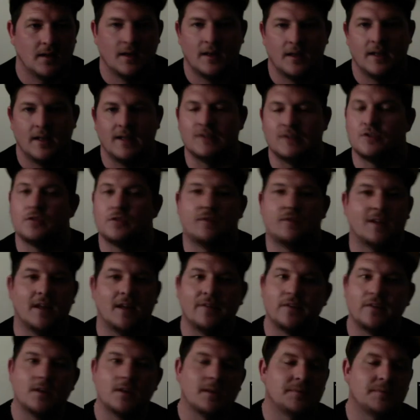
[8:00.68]
He's another
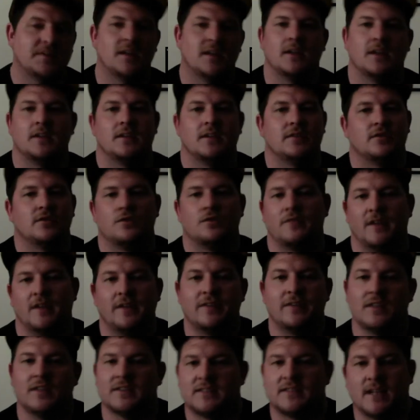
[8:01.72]
level, I'm telling you, he's another
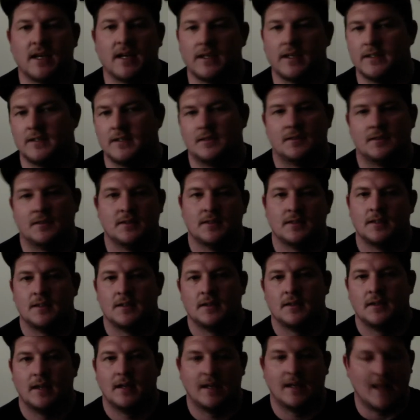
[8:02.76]
level, this guy.
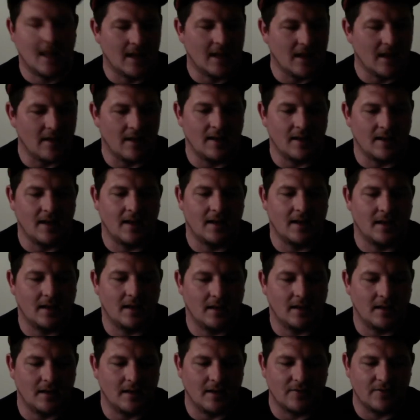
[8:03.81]
In, in, in, in,
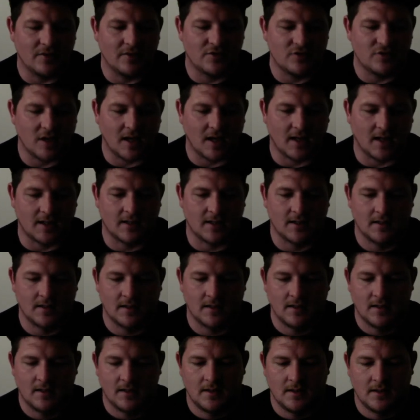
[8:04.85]
in every track,
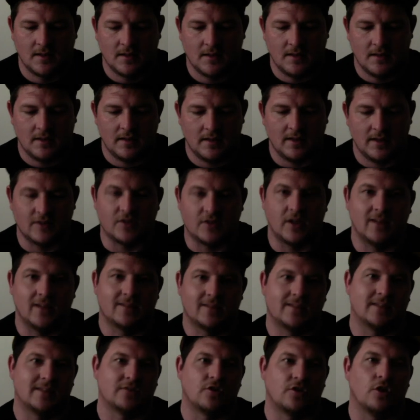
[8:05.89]
he's, he's,
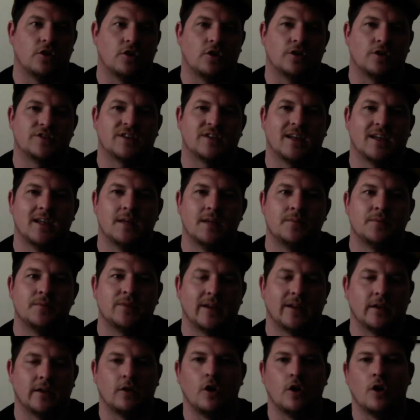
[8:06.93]
he's got a lot of schemes
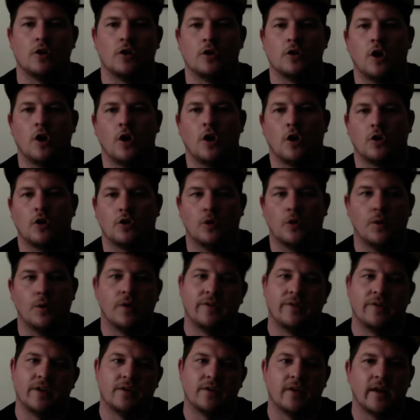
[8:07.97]
and a lot, a lot go over
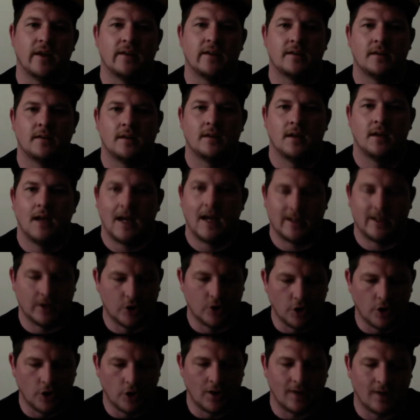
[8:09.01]
your head. And I
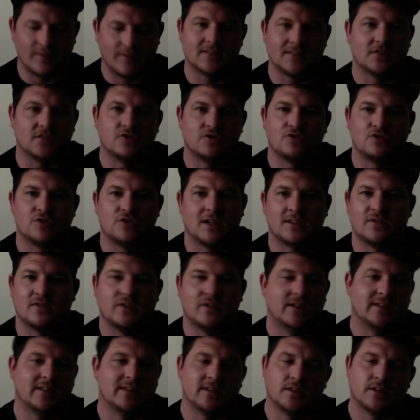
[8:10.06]
know I've listened to track
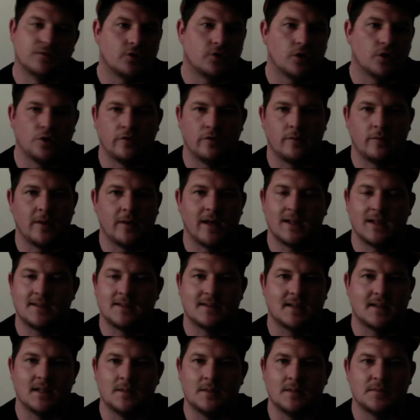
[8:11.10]
speeds and they've gone over my head
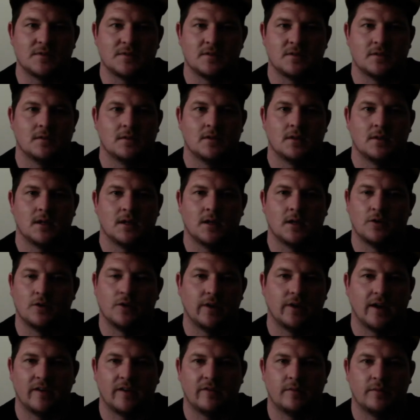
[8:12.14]
schemes. I know they
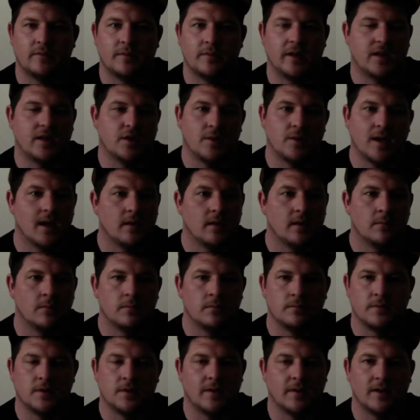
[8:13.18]
have, but then you hear them,
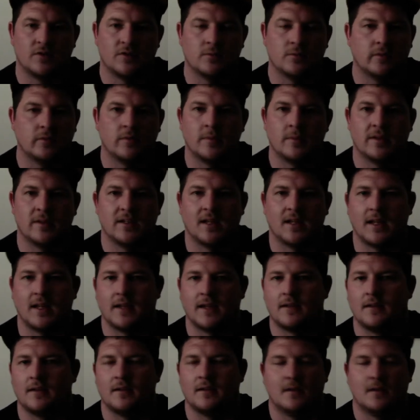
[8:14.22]
you hear some of them, and you're like,